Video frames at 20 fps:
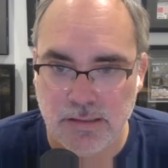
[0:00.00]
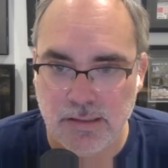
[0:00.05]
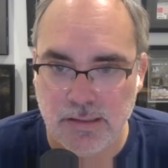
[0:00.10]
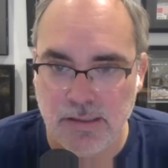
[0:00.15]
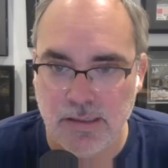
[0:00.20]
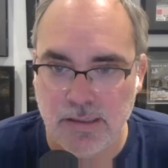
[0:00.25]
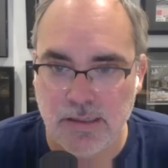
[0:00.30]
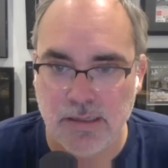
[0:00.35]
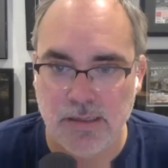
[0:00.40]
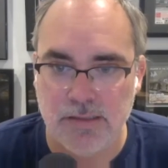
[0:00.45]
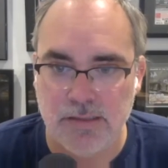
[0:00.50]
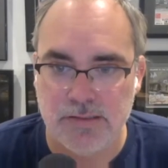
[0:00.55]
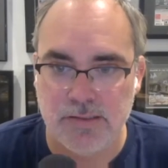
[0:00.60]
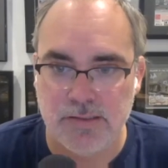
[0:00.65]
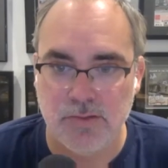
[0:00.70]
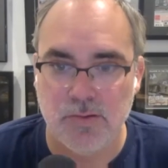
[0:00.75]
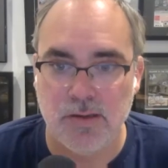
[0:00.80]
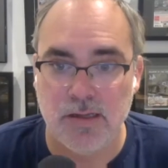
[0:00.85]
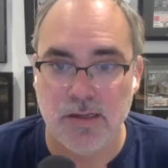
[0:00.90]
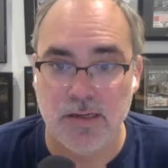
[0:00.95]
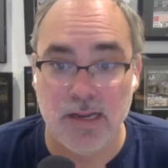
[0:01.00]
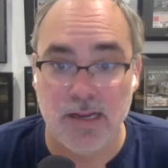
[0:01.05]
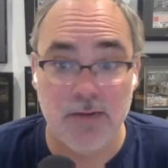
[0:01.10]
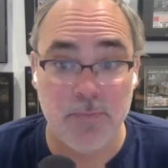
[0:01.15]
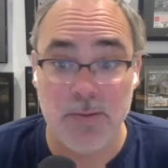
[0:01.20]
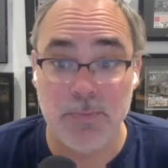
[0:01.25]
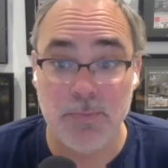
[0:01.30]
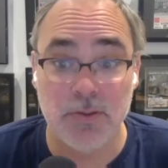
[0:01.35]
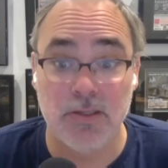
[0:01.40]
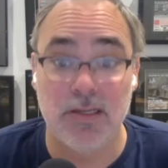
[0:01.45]
yeah. And so a lot of
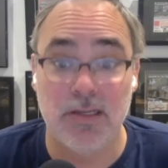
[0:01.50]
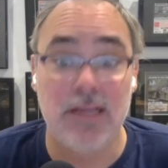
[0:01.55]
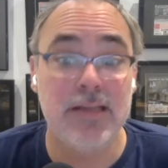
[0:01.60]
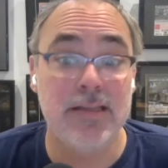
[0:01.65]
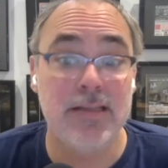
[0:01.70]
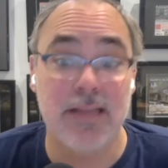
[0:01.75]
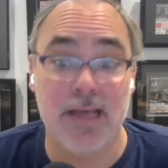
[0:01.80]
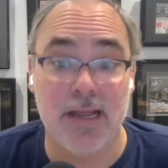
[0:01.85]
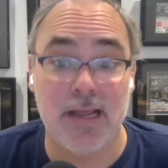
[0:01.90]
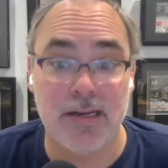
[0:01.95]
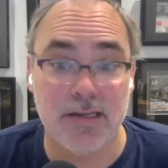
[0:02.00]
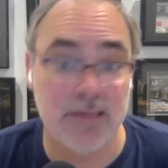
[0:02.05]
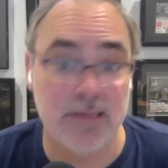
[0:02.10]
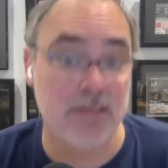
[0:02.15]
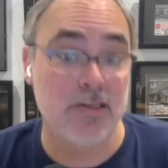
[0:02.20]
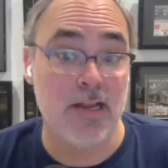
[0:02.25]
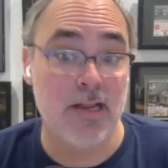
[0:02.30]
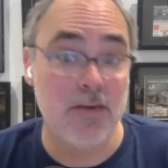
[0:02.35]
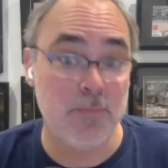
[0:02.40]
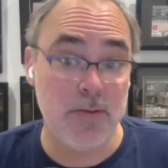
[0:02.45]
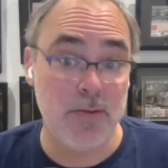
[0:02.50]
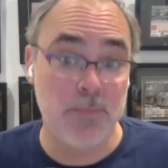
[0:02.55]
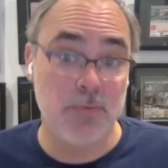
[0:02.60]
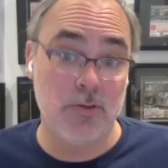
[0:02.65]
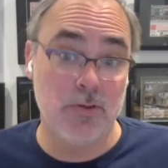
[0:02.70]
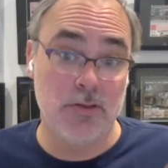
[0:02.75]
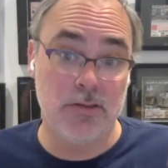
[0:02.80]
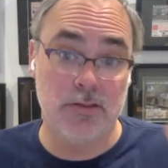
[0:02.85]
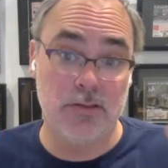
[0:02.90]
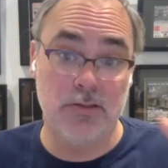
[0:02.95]
people like that. Like a lot of
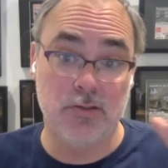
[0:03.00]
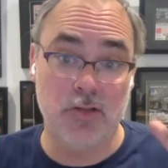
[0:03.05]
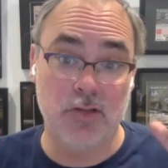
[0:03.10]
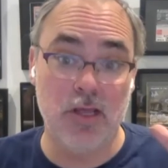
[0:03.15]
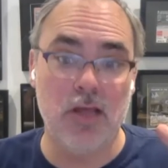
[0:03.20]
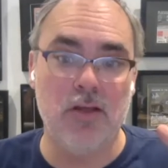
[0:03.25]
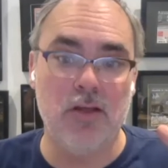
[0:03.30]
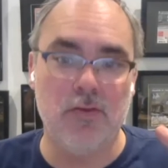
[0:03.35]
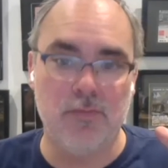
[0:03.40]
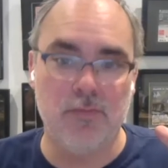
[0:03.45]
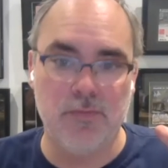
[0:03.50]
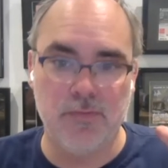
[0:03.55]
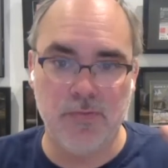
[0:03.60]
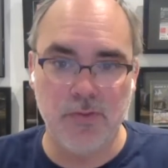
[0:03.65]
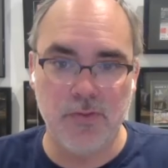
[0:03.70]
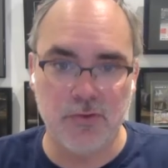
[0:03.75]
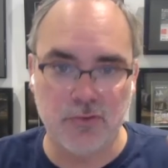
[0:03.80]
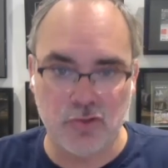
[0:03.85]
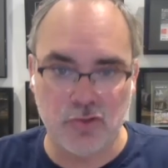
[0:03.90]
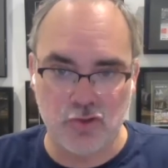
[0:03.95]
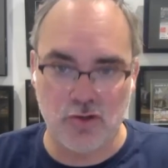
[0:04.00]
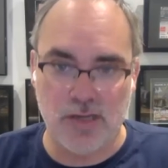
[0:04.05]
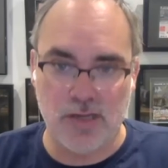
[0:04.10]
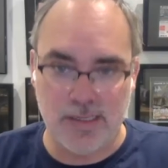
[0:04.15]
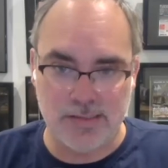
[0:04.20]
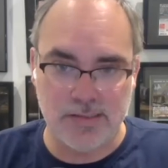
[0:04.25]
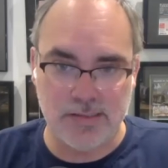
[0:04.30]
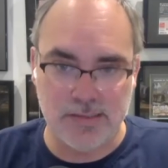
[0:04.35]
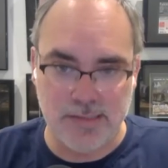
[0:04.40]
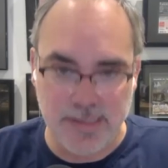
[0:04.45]
people love the
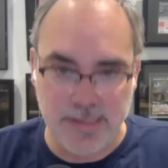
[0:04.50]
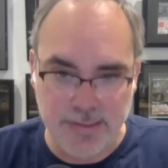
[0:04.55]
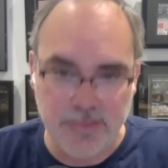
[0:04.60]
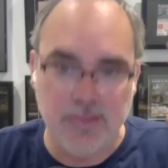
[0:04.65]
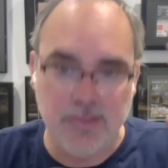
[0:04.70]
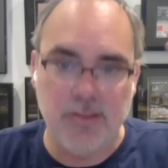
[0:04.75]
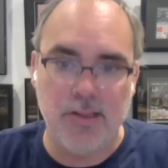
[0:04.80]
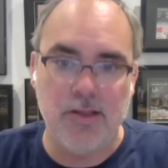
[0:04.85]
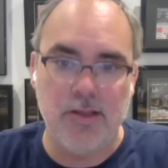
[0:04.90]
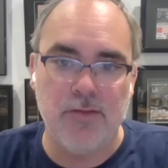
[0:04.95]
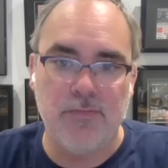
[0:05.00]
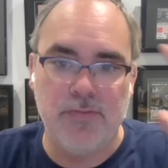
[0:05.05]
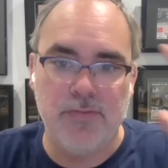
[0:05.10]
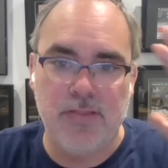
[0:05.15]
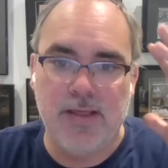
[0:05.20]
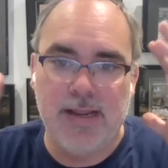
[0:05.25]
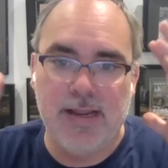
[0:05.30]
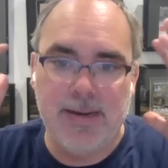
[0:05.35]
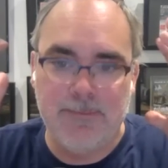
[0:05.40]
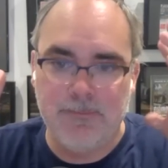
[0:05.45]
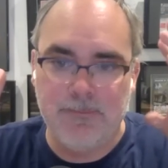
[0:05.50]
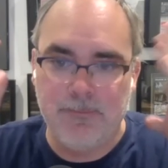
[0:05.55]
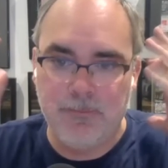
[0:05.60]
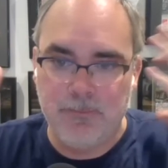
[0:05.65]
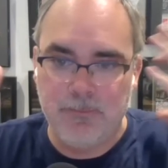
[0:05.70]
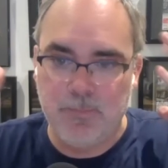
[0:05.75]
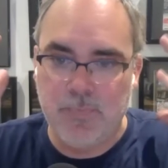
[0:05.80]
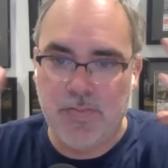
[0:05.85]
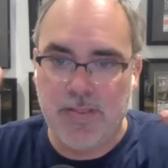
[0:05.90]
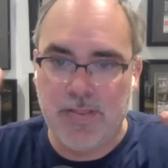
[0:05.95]
stress. They love that
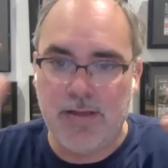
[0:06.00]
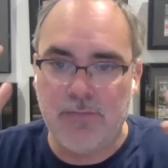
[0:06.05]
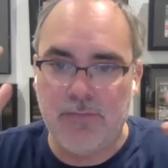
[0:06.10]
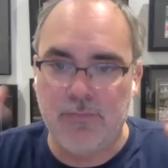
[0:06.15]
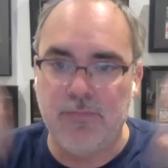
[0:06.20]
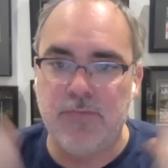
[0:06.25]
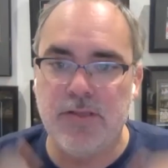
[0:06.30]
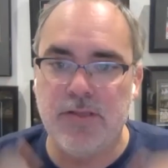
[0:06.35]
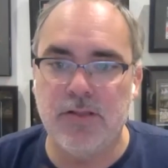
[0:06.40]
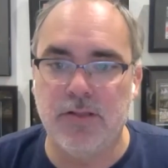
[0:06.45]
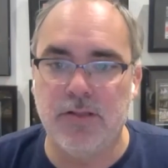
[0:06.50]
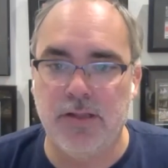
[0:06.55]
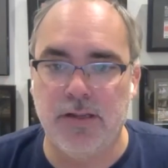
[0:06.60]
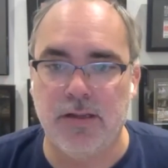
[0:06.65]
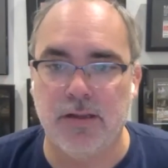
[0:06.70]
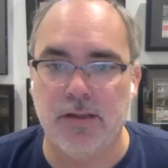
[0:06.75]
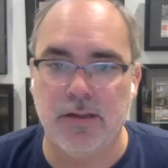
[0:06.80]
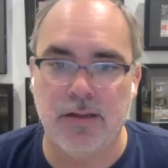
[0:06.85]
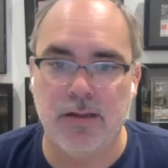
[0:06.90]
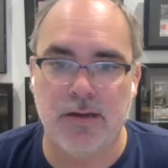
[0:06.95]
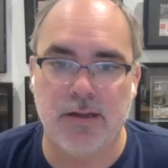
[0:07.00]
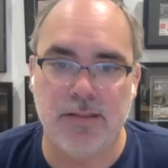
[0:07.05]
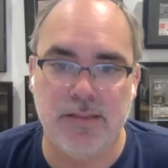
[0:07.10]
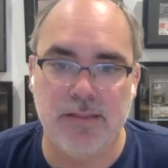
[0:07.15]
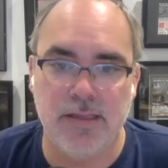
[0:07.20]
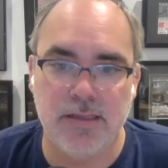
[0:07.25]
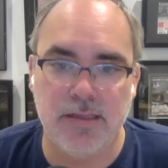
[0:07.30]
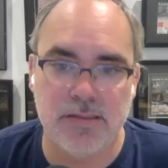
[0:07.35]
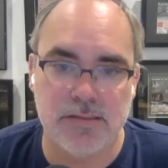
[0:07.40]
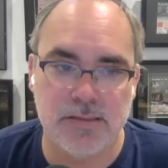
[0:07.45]
that feeling. And I
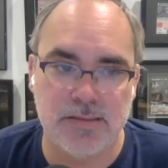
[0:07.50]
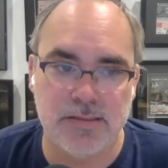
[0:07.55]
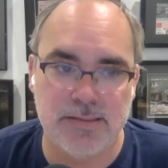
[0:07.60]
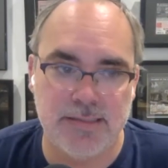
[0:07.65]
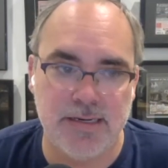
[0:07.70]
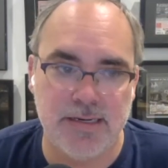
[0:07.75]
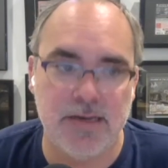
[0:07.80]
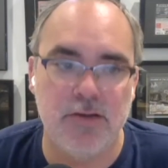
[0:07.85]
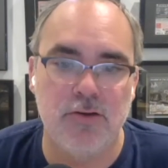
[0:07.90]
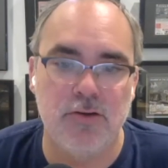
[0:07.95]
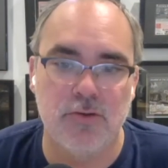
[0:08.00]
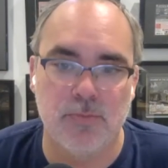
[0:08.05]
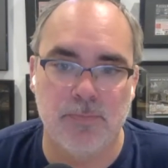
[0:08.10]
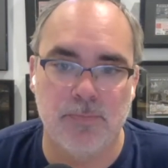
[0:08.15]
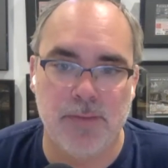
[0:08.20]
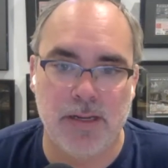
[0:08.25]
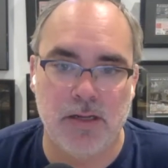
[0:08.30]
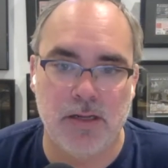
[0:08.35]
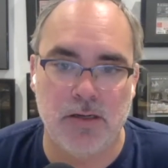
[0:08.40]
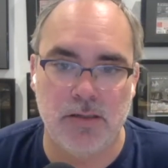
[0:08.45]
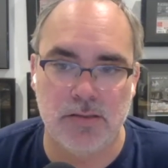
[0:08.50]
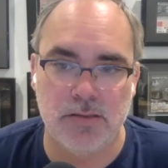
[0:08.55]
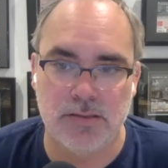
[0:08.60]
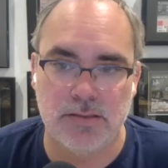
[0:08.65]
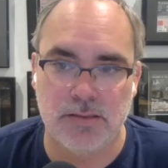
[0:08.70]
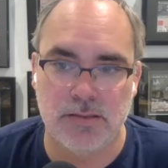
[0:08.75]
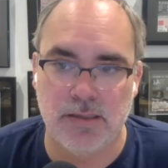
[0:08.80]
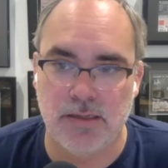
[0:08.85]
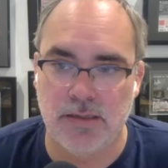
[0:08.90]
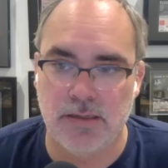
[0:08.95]
think it's a tender
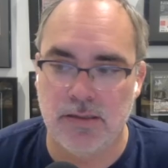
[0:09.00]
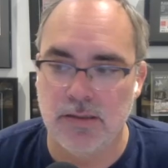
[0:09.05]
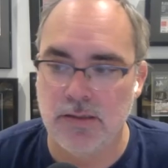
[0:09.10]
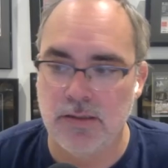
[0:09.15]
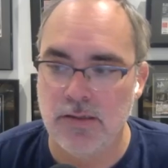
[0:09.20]
balance that